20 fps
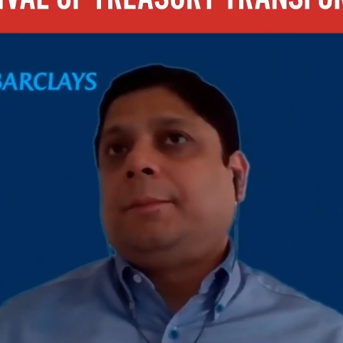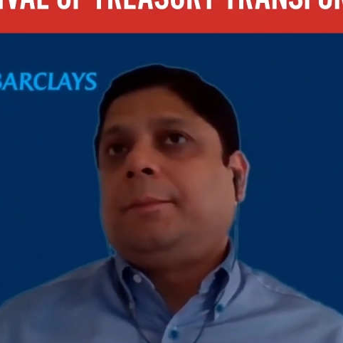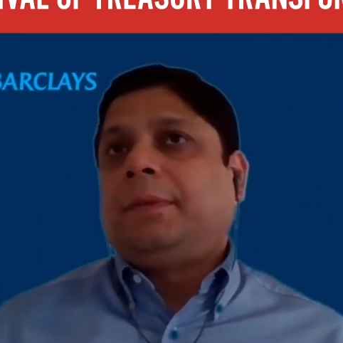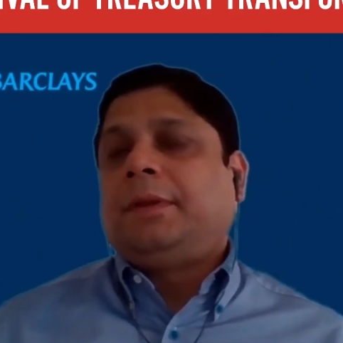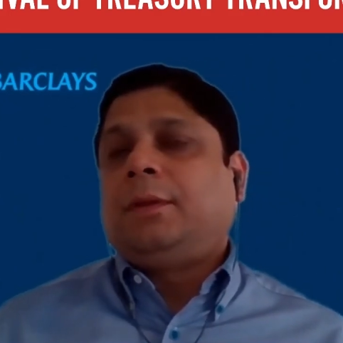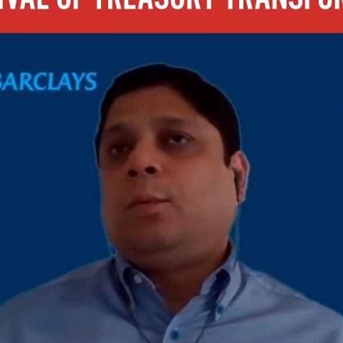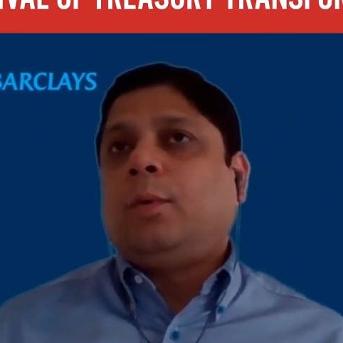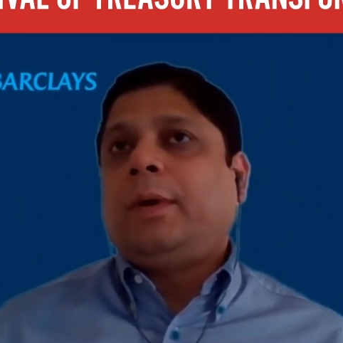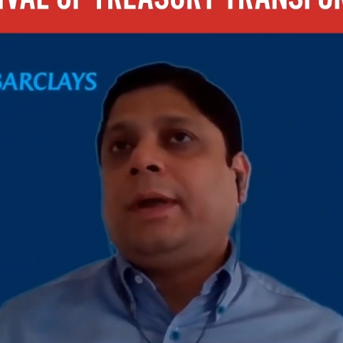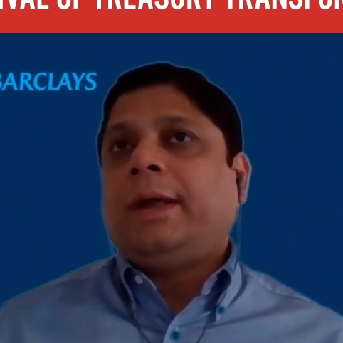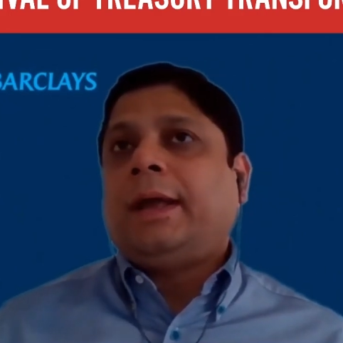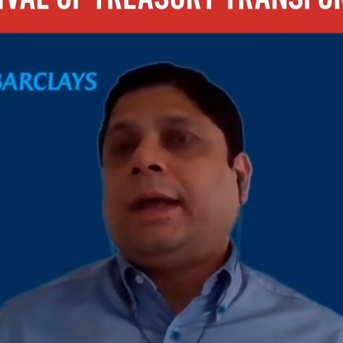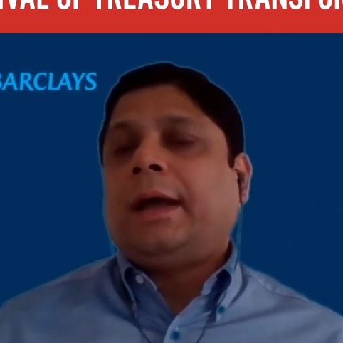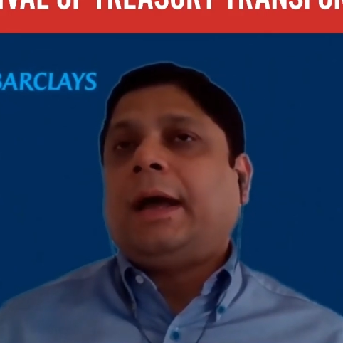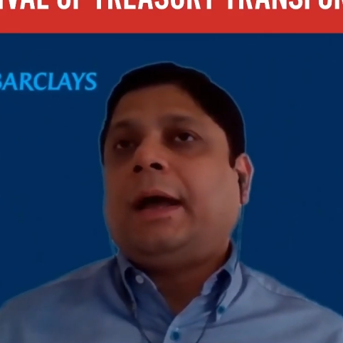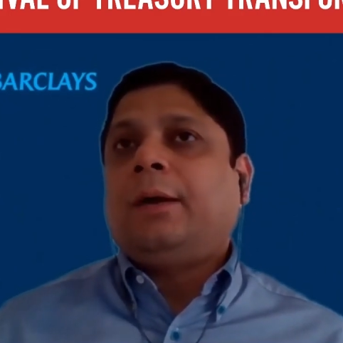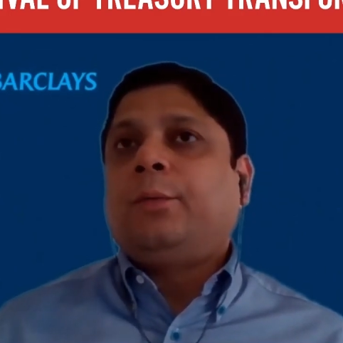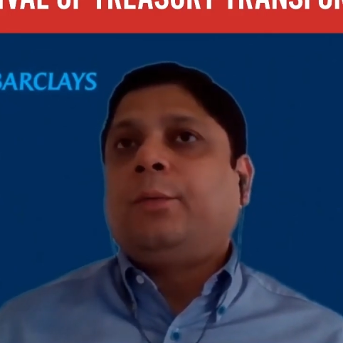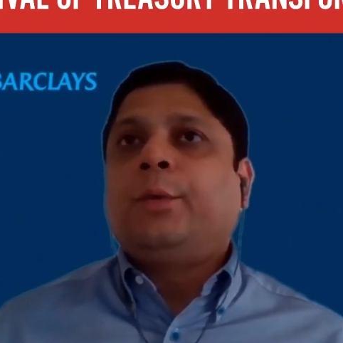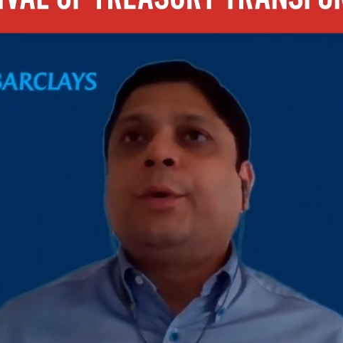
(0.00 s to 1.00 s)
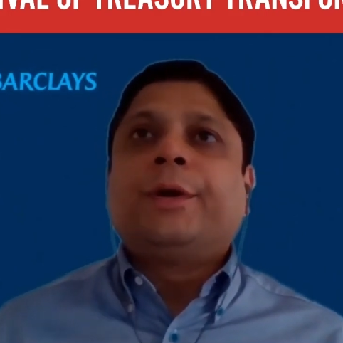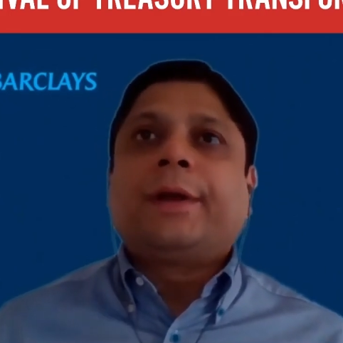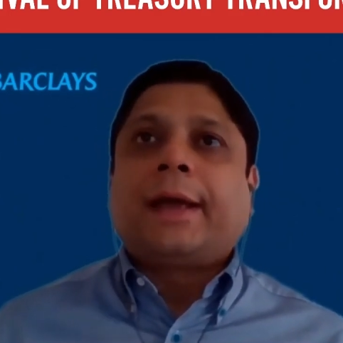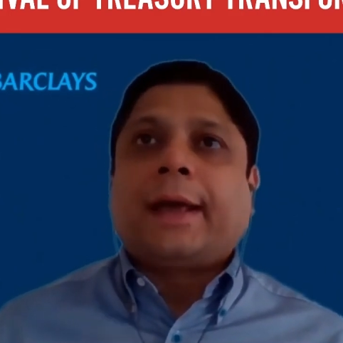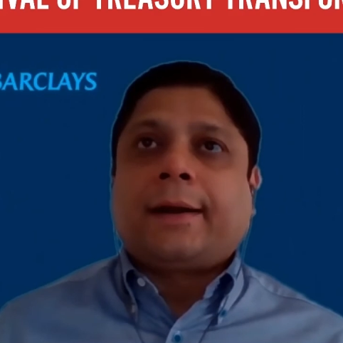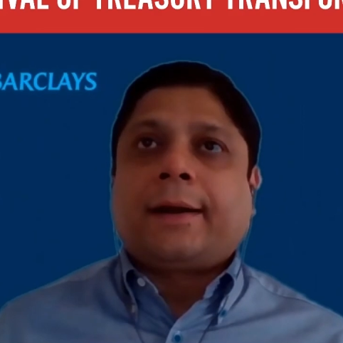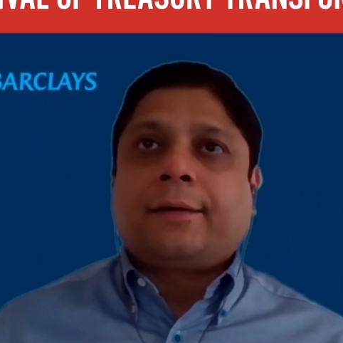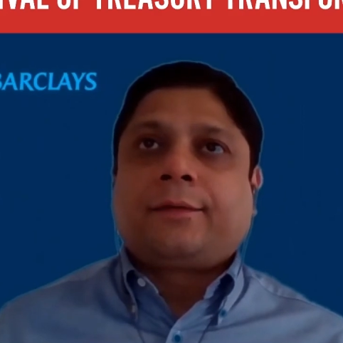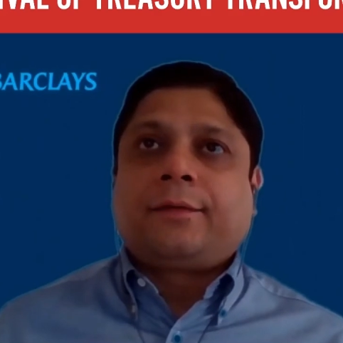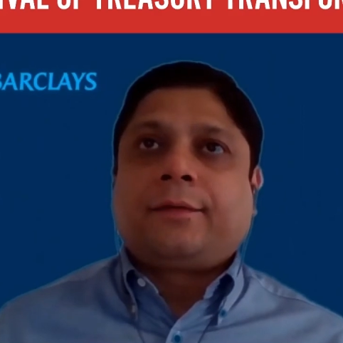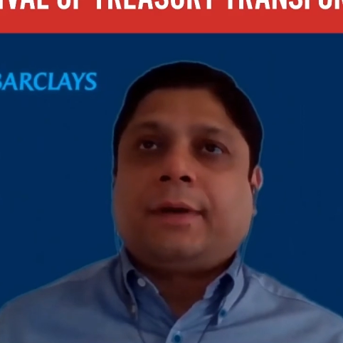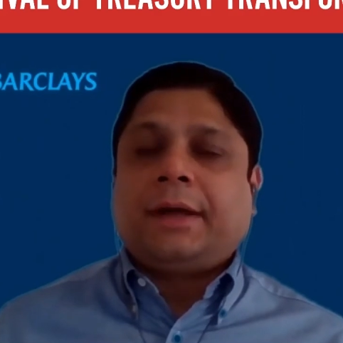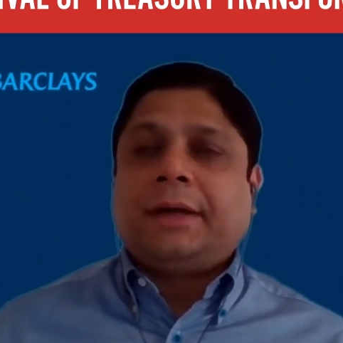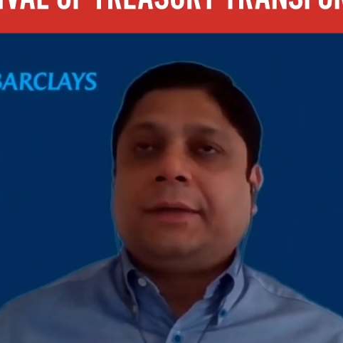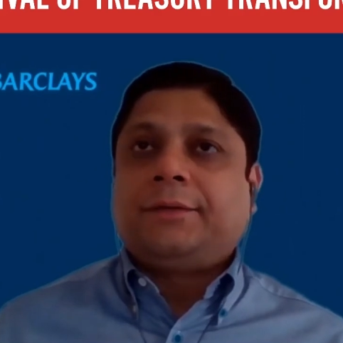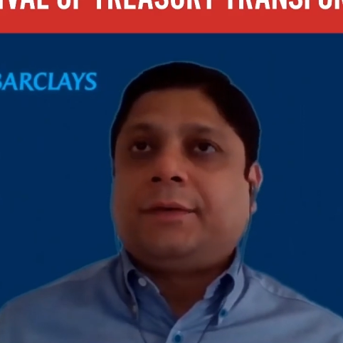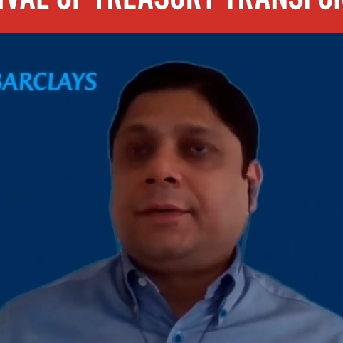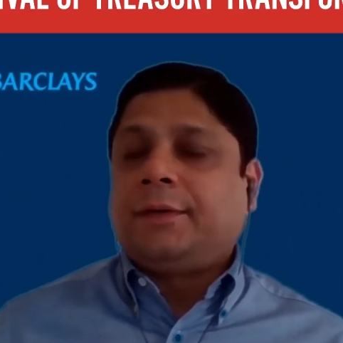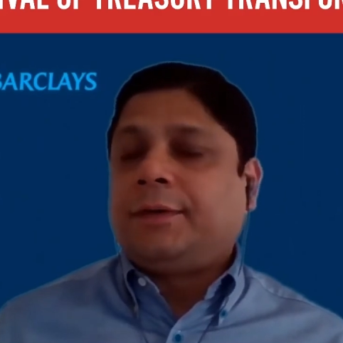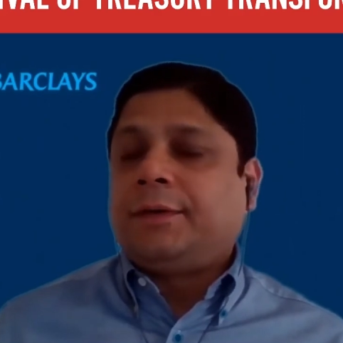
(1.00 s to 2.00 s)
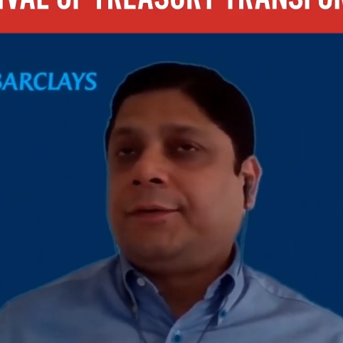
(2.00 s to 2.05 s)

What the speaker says: But the way I would characterize it,